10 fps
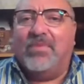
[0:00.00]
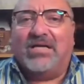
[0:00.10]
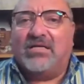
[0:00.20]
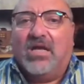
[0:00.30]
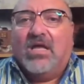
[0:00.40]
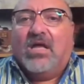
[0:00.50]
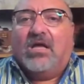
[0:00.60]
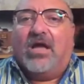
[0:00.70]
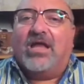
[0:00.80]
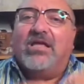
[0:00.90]
but
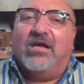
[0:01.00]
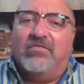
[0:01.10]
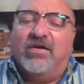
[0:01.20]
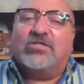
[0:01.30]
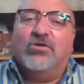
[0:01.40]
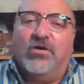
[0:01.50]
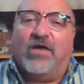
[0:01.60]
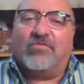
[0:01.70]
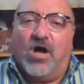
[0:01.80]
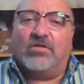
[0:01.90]
any of us who
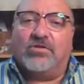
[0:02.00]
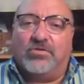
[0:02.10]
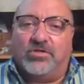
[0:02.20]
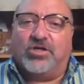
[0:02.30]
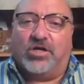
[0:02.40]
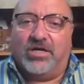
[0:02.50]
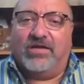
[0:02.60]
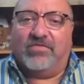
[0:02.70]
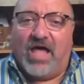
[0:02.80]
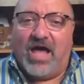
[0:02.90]
have gone through the
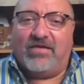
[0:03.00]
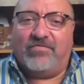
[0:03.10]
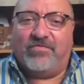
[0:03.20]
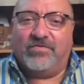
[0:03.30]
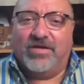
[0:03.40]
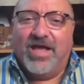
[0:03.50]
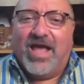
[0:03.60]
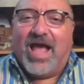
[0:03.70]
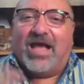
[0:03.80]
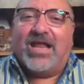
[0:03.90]
journey of life
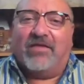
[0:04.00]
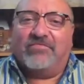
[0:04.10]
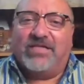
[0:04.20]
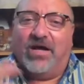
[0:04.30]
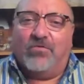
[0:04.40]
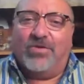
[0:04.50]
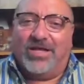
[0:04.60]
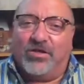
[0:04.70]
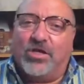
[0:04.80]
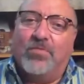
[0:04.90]
and have dealt with
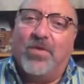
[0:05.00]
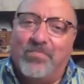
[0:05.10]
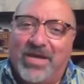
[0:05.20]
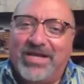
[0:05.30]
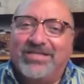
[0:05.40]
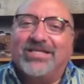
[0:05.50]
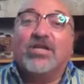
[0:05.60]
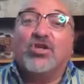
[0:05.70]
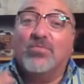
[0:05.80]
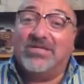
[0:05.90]
other human beings
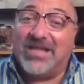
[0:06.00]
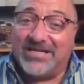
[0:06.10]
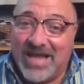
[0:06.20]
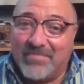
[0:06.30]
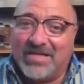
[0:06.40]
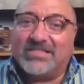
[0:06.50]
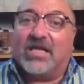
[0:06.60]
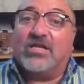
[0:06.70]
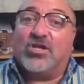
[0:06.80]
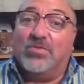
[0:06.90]
and human dynamics
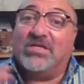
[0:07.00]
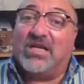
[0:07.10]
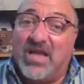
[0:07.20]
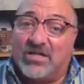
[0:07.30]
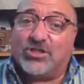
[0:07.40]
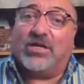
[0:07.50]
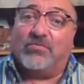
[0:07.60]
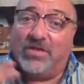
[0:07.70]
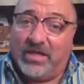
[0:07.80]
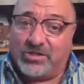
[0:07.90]
and human connection and
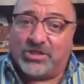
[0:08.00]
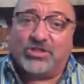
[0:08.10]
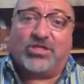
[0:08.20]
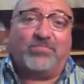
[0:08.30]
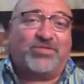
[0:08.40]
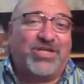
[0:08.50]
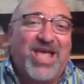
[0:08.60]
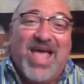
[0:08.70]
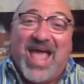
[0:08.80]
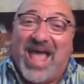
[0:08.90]
relationships
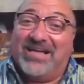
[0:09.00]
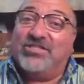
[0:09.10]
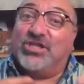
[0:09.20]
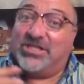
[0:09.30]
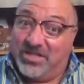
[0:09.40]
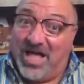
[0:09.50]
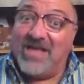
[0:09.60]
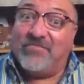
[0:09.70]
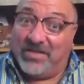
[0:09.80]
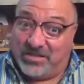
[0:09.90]
and just
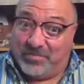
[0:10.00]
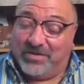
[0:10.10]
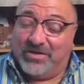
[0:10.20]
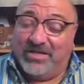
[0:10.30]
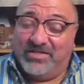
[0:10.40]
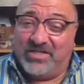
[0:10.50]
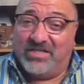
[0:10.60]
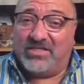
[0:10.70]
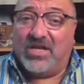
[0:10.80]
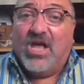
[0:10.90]
life
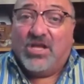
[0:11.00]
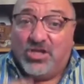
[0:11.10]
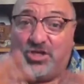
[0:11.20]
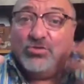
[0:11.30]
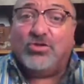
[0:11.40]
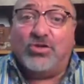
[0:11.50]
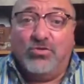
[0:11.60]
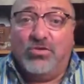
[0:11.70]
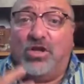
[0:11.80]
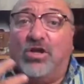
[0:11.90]
experiences,
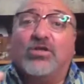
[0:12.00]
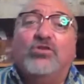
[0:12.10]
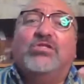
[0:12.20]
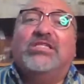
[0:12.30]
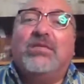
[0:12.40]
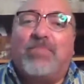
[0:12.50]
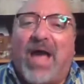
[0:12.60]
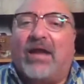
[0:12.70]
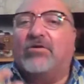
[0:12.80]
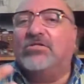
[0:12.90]
you learn, you see
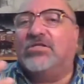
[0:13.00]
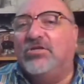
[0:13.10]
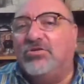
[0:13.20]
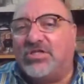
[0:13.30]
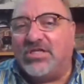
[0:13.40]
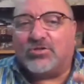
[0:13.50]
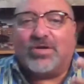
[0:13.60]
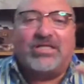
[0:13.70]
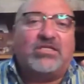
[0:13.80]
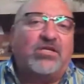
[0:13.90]
patterns and you see
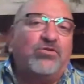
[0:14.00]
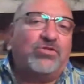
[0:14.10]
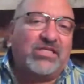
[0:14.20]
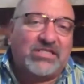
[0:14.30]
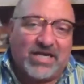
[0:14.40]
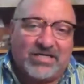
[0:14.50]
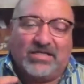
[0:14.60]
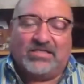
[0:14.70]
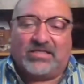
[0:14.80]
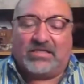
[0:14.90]
trends and you see
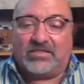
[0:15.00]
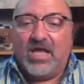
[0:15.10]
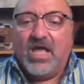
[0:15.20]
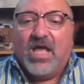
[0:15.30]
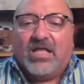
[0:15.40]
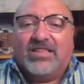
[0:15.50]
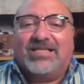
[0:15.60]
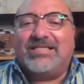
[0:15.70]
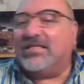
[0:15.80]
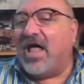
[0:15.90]
tendencies.
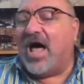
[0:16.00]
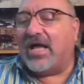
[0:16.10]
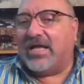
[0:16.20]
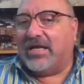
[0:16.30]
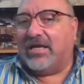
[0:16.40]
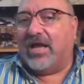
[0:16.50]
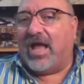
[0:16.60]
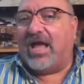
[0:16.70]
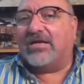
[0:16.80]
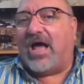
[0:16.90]
This lying,
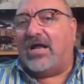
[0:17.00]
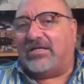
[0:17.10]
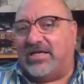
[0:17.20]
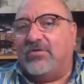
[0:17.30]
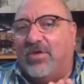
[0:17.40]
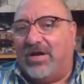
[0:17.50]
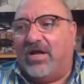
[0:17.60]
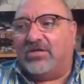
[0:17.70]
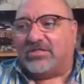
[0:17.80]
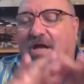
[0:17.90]
and I'll tell you what
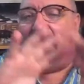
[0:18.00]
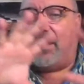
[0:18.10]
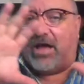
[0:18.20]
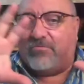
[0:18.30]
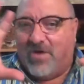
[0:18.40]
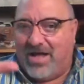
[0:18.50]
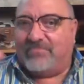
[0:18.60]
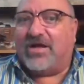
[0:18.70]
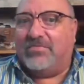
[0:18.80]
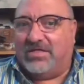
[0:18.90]
else why
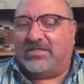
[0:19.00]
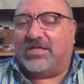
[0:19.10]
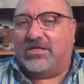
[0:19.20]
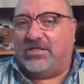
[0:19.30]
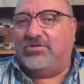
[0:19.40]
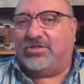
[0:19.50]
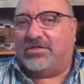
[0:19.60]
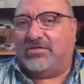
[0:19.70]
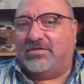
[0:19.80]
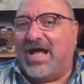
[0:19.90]
I've come to this conclusion.
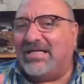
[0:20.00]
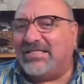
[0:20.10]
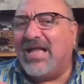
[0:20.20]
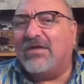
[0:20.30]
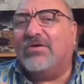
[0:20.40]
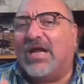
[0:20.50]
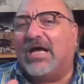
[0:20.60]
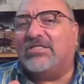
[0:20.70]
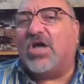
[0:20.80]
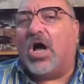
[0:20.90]
Last night, what
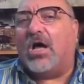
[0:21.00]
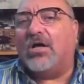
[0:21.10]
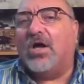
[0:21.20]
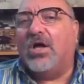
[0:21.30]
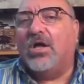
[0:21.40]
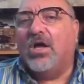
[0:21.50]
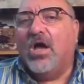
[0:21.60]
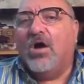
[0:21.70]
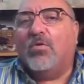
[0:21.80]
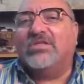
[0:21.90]
I saw
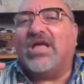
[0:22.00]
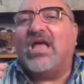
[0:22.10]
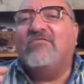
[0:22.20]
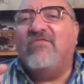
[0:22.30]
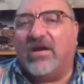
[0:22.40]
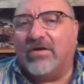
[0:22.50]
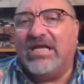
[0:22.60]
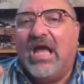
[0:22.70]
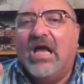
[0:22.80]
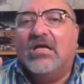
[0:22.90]
was a
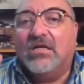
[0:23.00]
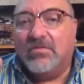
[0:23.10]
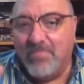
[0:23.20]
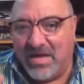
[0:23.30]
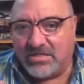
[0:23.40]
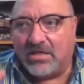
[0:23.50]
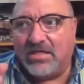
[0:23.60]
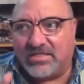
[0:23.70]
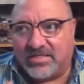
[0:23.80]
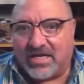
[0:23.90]
very mentally
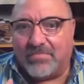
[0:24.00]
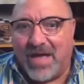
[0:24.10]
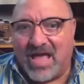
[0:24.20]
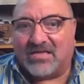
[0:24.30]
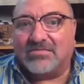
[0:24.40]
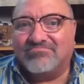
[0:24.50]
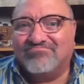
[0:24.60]
sick man.